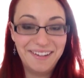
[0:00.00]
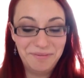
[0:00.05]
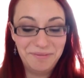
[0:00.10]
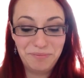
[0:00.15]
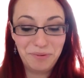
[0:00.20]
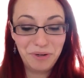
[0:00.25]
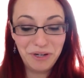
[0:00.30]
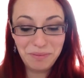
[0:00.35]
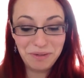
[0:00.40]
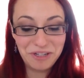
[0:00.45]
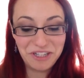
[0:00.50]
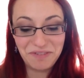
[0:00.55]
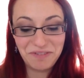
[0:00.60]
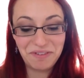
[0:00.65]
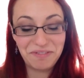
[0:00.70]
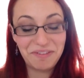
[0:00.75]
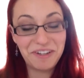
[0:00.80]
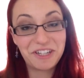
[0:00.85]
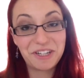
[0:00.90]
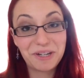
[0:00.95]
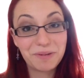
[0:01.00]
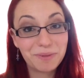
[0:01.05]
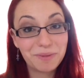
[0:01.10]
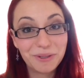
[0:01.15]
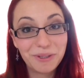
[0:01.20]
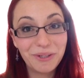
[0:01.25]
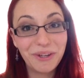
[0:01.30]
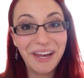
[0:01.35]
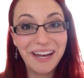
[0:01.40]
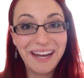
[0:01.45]
pretty much every
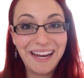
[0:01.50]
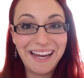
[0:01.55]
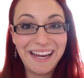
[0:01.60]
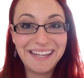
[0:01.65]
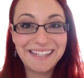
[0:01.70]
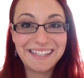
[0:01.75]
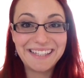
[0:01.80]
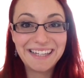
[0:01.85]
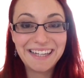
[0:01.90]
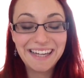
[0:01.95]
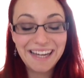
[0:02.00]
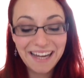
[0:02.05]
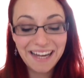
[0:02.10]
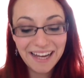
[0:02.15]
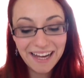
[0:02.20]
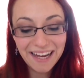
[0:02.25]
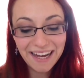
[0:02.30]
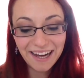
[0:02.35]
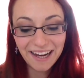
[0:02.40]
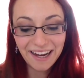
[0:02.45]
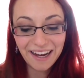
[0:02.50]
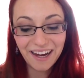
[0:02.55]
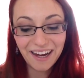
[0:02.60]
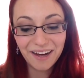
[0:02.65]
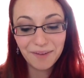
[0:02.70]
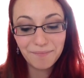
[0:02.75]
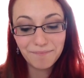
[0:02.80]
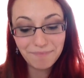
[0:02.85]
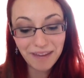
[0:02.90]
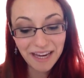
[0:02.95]
vegetable you can eat.
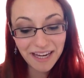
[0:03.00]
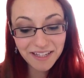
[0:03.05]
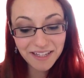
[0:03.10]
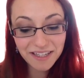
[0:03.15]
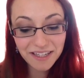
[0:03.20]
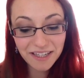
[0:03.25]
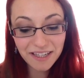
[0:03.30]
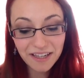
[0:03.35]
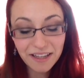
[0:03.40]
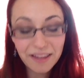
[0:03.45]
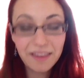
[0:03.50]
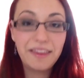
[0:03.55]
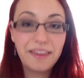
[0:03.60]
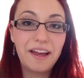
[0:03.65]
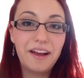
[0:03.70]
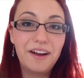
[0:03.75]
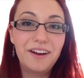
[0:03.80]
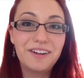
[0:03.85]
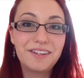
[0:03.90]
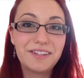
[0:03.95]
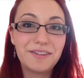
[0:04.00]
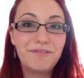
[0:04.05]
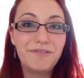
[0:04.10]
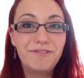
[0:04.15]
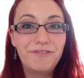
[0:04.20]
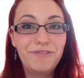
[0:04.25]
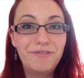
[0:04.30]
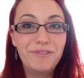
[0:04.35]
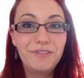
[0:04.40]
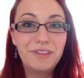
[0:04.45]
Meat,
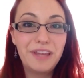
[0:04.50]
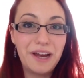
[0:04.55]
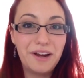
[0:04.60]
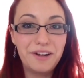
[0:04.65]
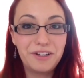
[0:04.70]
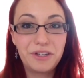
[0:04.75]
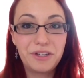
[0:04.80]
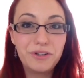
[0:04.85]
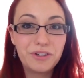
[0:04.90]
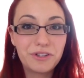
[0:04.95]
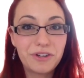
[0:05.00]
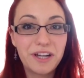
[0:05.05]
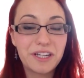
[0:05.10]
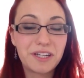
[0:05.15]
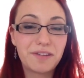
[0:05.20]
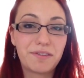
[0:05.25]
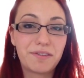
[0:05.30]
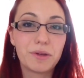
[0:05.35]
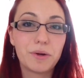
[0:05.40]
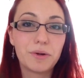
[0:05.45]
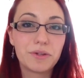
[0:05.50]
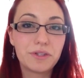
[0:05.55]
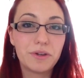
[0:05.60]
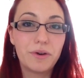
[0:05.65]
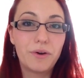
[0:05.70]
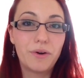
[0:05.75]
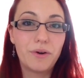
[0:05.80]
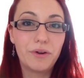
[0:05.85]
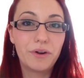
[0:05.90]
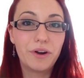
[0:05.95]
there are two strains of thoughts
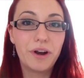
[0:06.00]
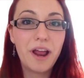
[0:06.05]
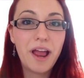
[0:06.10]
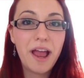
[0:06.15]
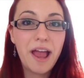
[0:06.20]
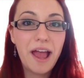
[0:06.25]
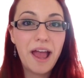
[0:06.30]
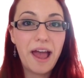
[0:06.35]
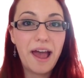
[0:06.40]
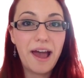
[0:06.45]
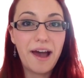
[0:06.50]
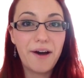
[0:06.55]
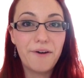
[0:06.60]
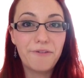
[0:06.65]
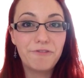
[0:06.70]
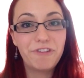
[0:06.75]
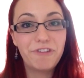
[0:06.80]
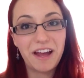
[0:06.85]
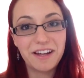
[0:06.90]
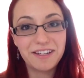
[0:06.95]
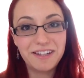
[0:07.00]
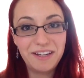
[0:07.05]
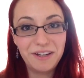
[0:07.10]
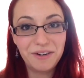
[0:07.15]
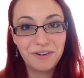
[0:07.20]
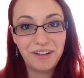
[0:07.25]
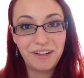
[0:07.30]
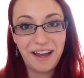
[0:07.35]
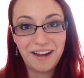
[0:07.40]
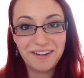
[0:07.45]
on how fatty
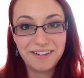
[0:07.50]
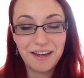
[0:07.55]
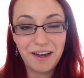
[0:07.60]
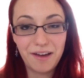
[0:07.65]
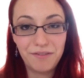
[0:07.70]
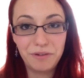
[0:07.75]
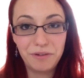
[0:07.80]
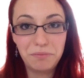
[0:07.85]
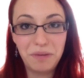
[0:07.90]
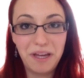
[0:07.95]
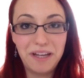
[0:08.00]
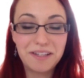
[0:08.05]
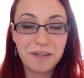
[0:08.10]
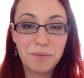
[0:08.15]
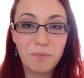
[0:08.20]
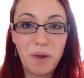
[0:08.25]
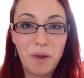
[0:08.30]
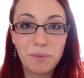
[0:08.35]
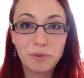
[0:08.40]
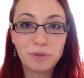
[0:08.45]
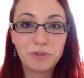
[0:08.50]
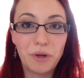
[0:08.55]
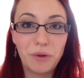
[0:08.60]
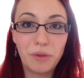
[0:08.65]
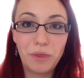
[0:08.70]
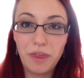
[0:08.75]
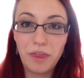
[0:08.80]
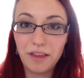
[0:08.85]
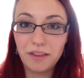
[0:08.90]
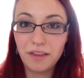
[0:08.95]
you're allowed to have your meat. Some people
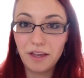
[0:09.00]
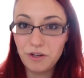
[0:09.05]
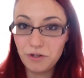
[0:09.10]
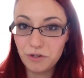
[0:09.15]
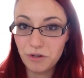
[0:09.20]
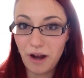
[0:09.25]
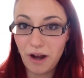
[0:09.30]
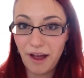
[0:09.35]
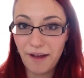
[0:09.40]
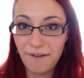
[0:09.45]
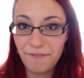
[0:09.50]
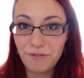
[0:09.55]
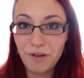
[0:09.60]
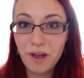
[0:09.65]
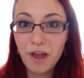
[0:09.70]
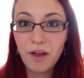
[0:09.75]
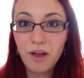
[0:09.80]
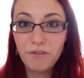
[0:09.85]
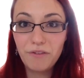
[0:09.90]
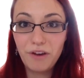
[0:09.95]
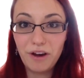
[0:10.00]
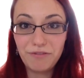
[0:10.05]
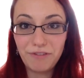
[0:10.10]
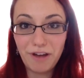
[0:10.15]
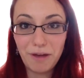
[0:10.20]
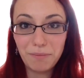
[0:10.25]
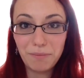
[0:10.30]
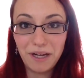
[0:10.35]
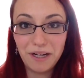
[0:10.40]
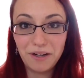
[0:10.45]
don't think that you should have very
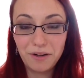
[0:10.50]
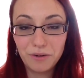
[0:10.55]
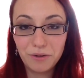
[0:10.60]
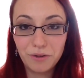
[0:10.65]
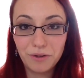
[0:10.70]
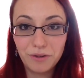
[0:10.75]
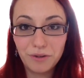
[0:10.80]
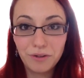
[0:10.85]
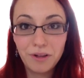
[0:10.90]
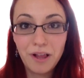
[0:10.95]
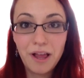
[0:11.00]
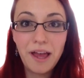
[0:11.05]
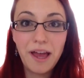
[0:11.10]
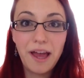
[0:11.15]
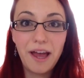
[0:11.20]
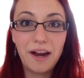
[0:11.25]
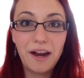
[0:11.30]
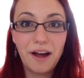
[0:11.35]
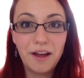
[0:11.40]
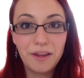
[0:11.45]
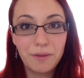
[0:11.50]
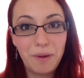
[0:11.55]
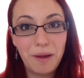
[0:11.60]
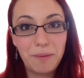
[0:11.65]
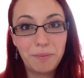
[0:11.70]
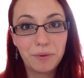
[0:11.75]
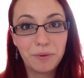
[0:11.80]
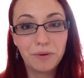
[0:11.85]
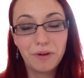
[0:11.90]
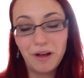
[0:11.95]
fat meat at all, and other
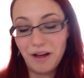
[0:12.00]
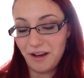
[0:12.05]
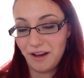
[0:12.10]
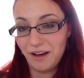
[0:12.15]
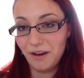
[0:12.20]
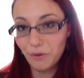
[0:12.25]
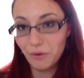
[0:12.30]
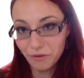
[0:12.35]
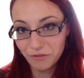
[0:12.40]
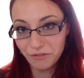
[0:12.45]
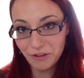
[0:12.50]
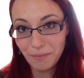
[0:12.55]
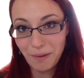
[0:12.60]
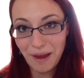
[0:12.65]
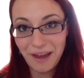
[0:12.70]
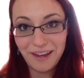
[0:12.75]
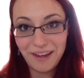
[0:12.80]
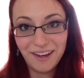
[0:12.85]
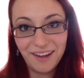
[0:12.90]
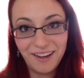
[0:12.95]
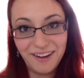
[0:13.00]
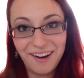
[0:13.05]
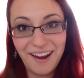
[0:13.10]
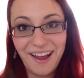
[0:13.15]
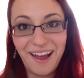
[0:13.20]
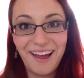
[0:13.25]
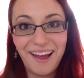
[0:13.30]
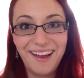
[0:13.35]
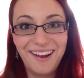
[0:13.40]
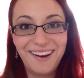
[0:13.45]
people are all for the bacon
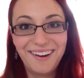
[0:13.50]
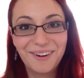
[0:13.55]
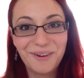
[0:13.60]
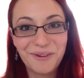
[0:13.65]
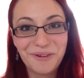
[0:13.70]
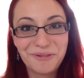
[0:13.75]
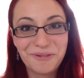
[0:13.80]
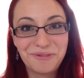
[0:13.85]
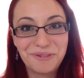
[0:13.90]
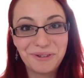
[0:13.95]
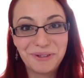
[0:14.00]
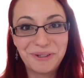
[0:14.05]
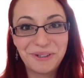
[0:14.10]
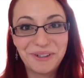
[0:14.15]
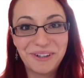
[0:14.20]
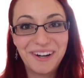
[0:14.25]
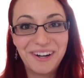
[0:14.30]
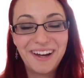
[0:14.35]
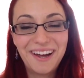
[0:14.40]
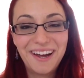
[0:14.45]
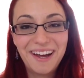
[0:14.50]
and all for